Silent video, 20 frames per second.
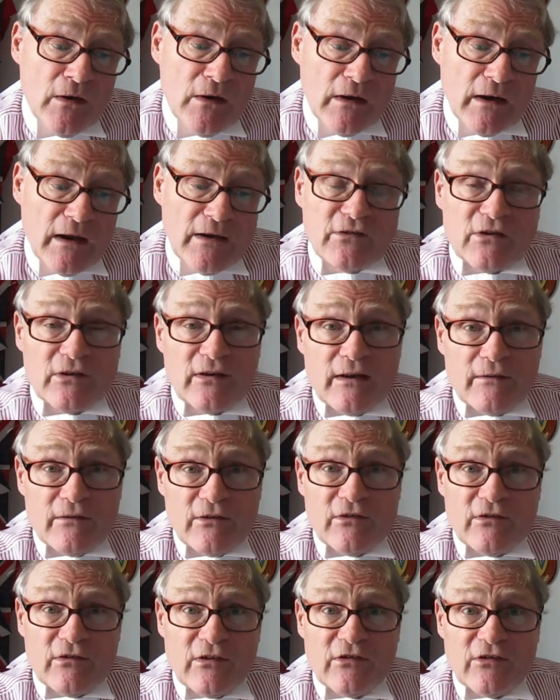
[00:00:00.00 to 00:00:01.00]

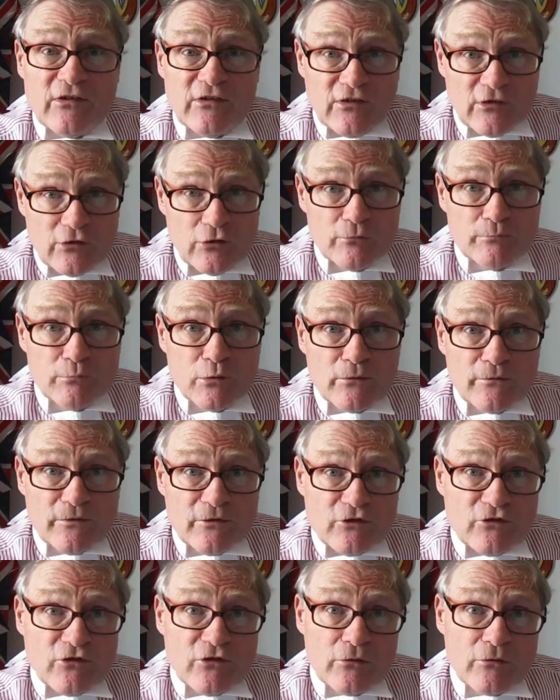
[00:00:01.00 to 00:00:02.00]
this is a good book for
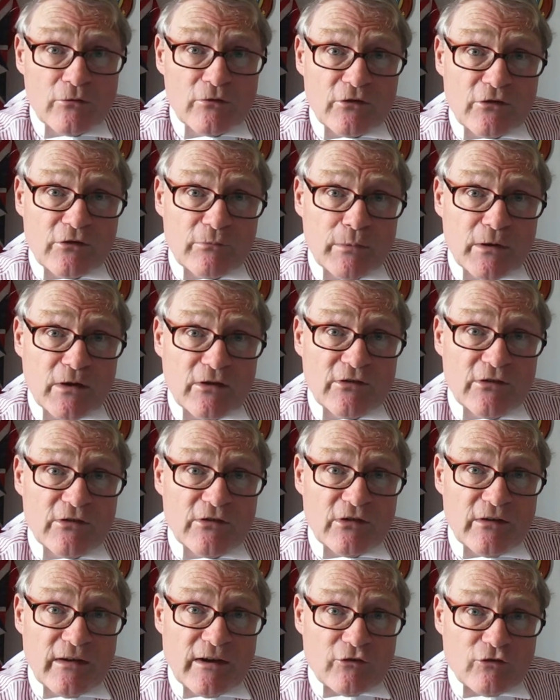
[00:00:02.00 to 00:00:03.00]
students, because
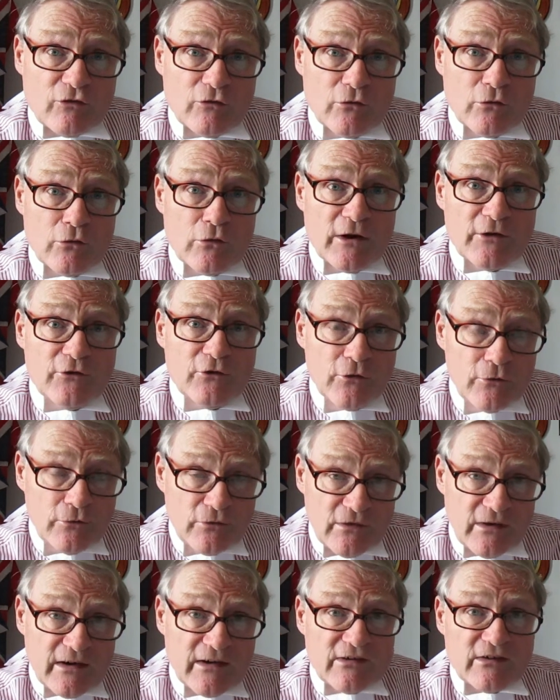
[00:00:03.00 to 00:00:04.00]
international law, I do
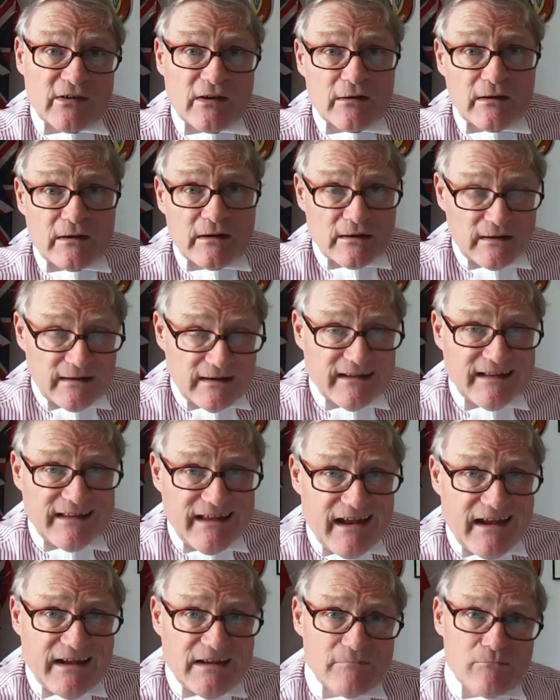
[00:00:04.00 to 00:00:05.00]
think, is going to
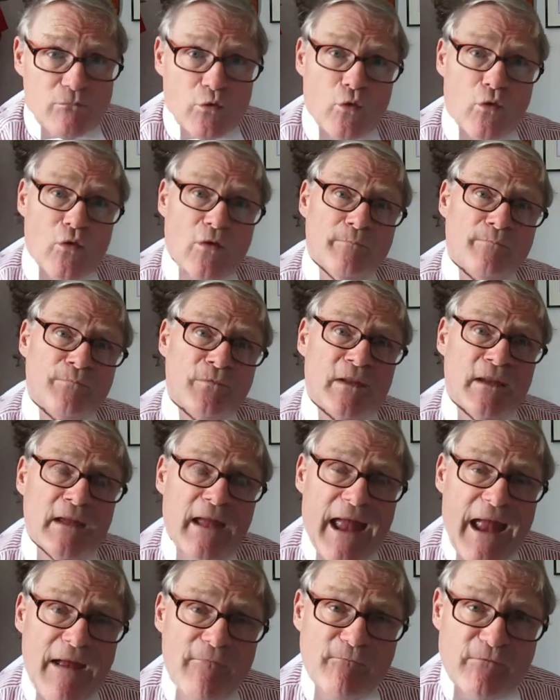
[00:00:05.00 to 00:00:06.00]
gain more
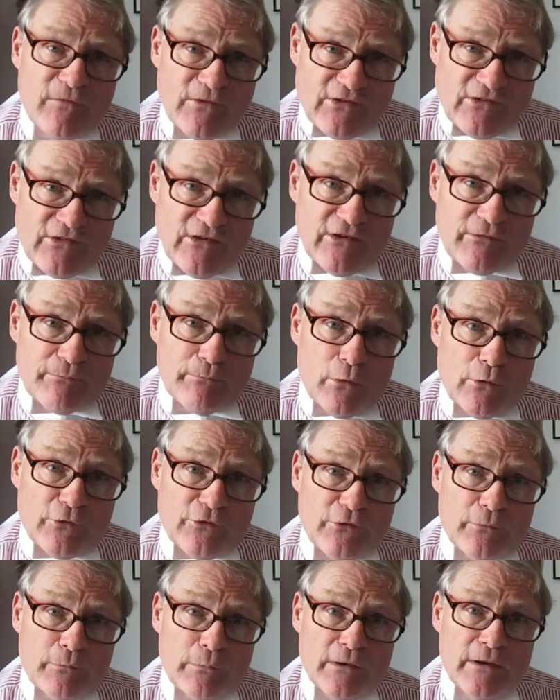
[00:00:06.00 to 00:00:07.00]
emphasis,
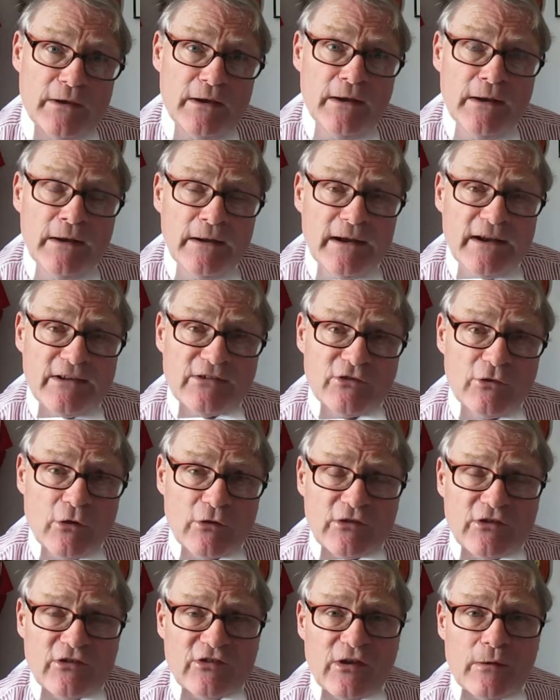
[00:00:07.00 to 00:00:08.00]
possibly. It's
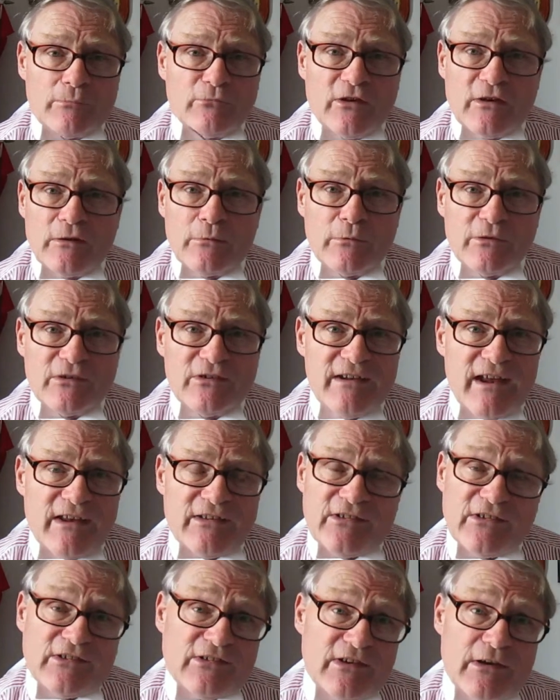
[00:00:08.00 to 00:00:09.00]
not a subject that was
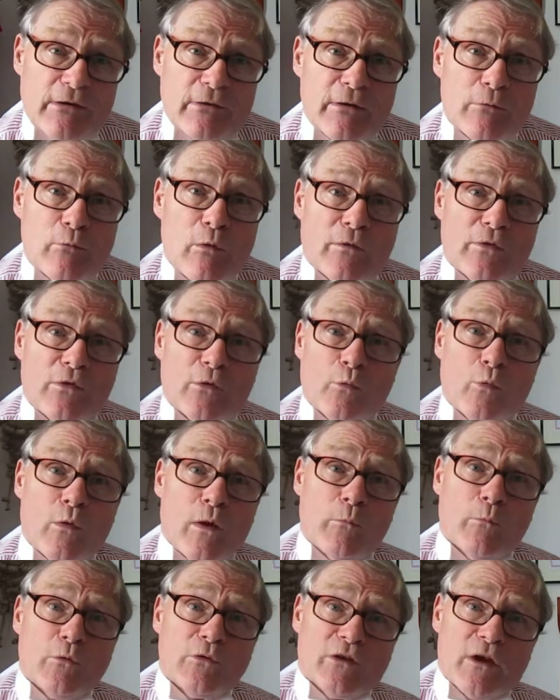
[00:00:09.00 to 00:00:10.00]
necessarily one that
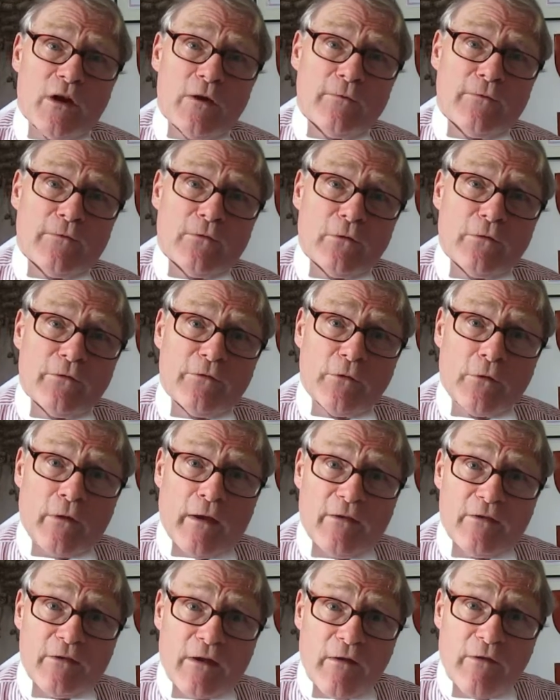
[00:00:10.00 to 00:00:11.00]
one would go for if you're
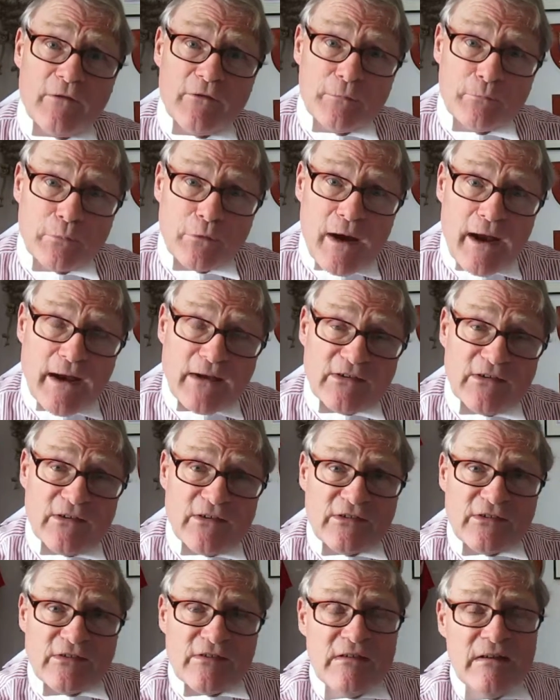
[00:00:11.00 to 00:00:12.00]
going to go into
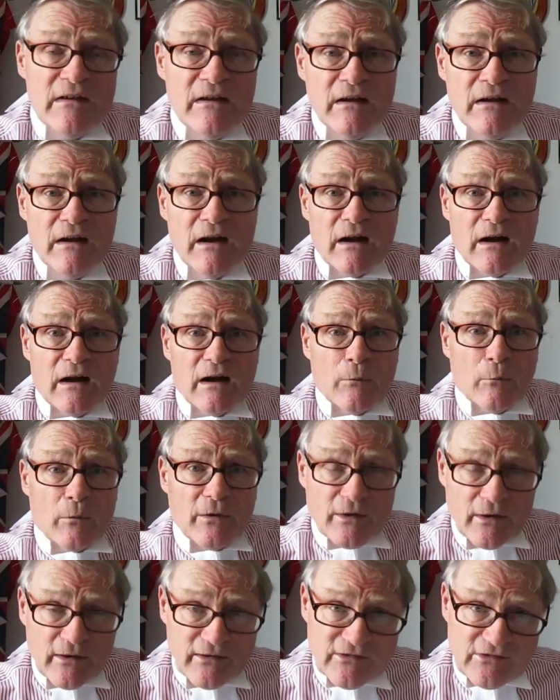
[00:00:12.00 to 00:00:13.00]
practice
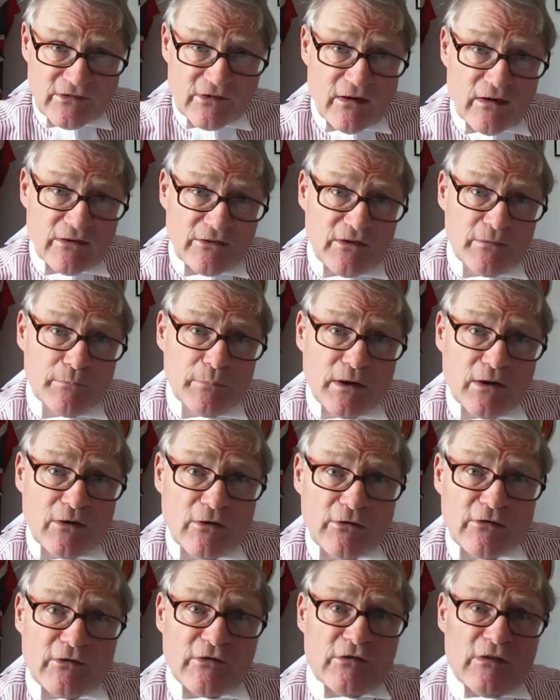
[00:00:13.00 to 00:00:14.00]
when I started,
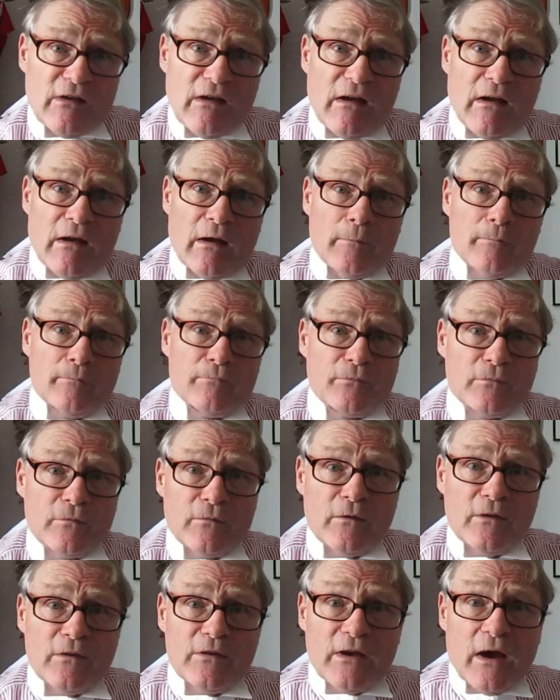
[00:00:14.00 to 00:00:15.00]
because
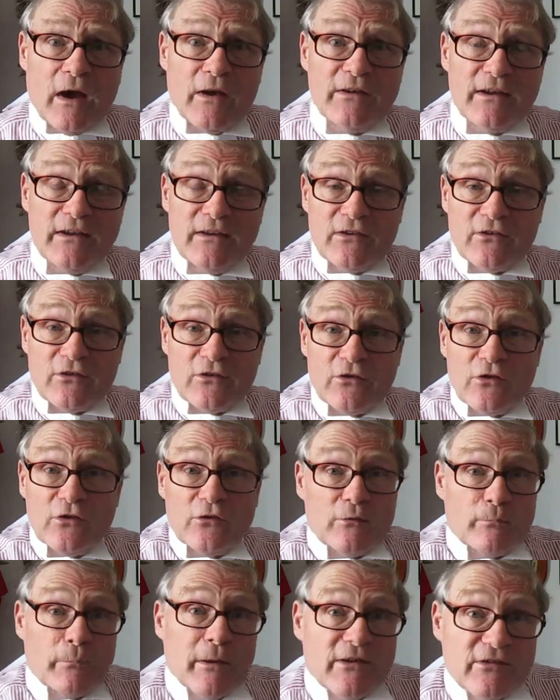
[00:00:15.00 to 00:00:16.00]
I needed to do
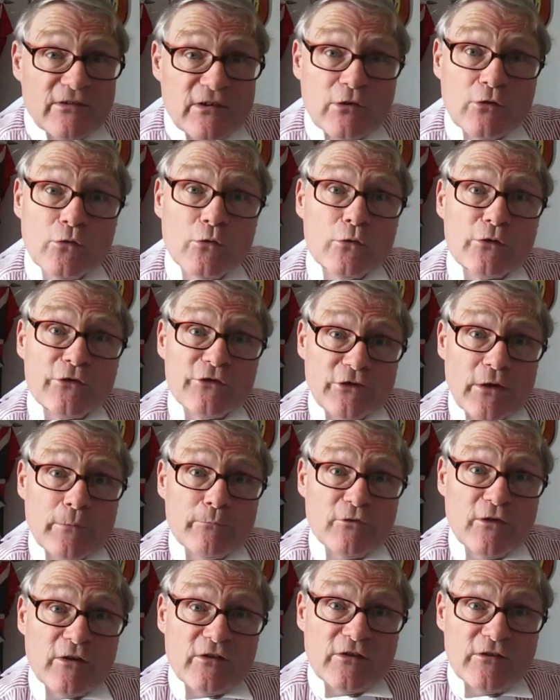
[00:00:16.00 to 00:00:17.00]
the basic course
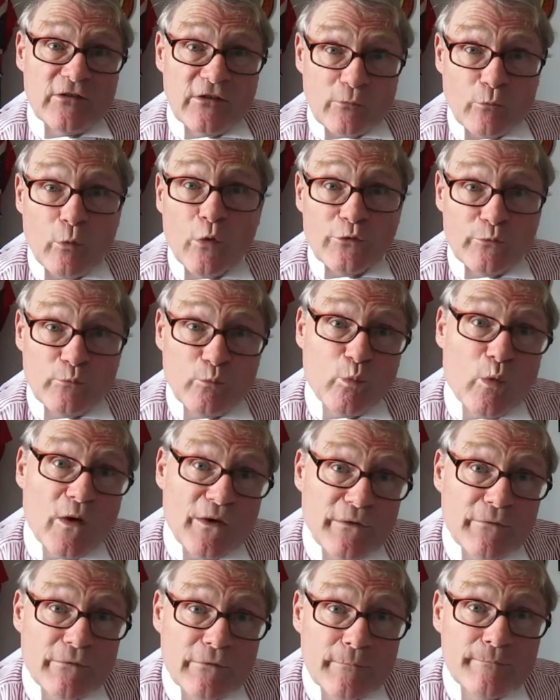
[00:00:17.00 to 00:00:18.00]
subjects, and this wasn't one
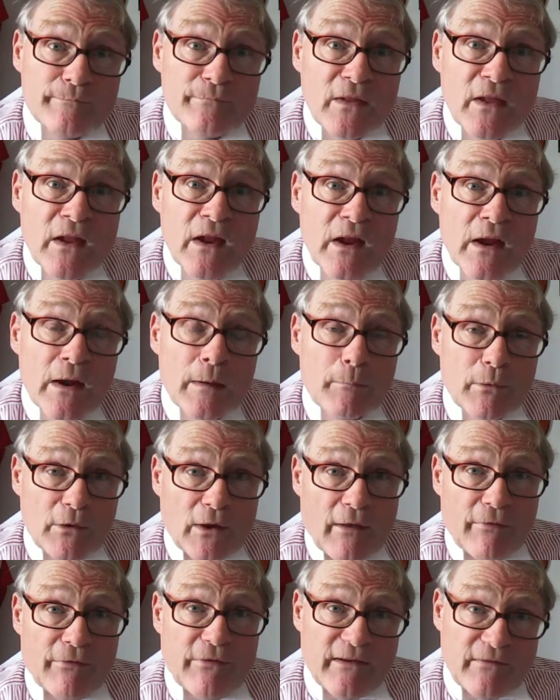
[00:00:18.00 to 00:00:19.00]
of them. But
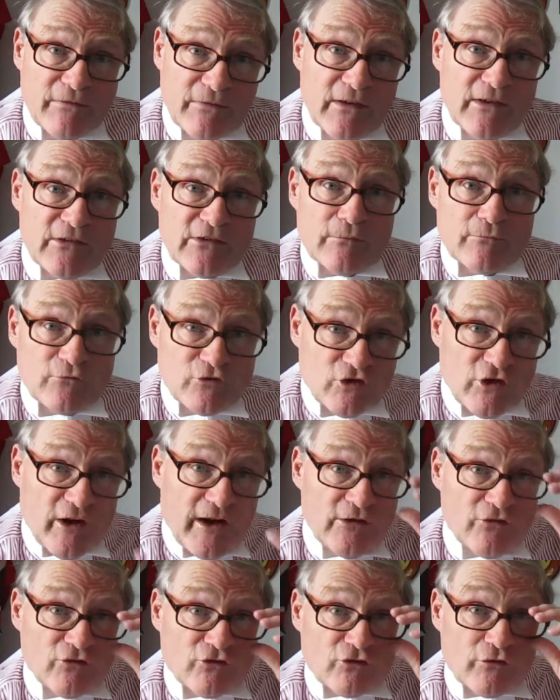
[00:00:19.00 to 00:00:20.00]
I think things have
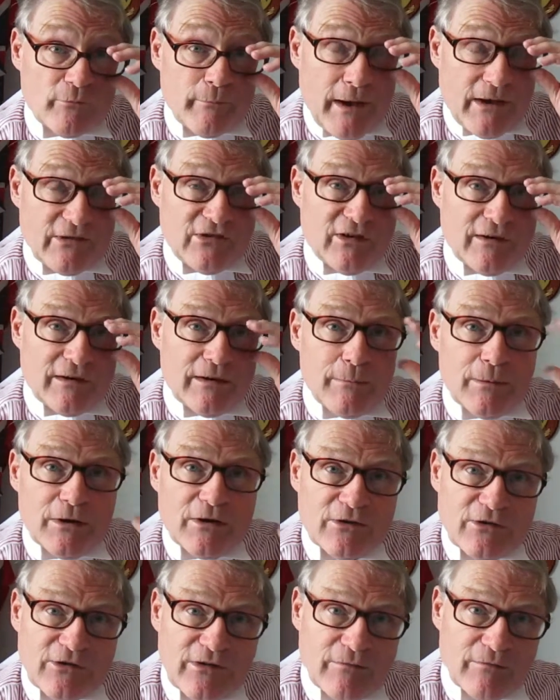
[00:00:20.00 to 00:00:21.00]
changed dramatically,
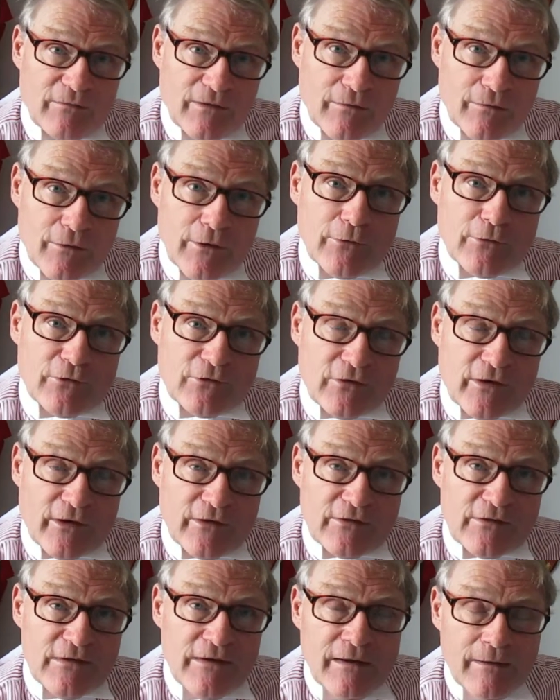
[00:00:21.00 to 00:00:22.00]
because even in those
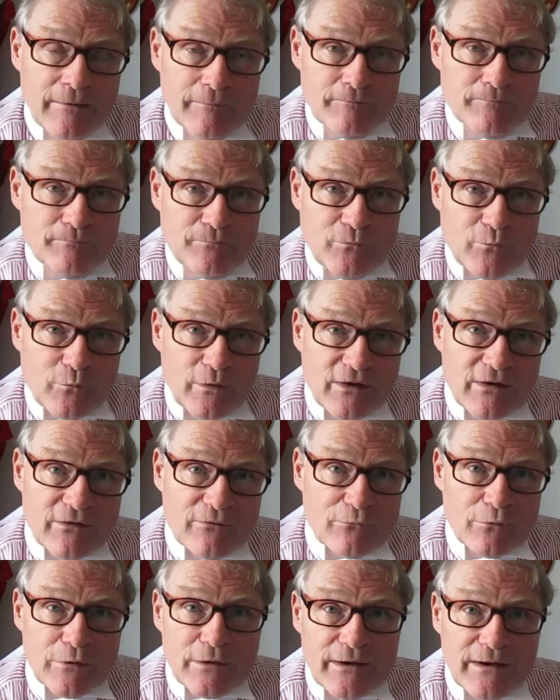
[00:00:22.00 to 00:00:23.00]
days, we
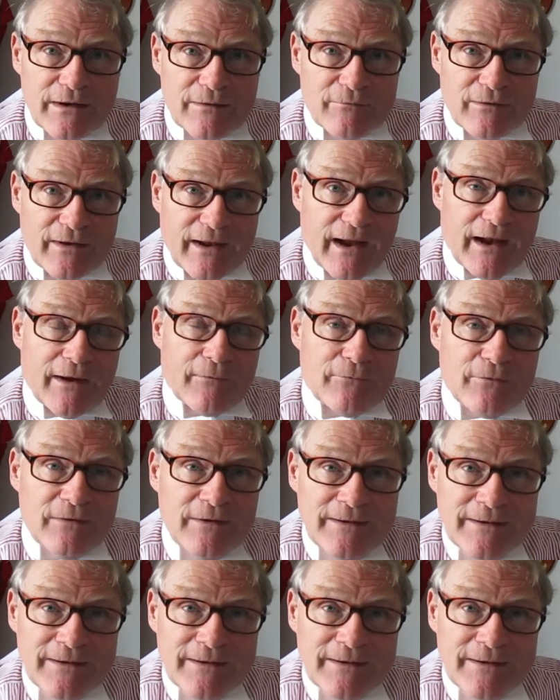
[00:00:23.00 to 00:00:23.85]
didn't really even have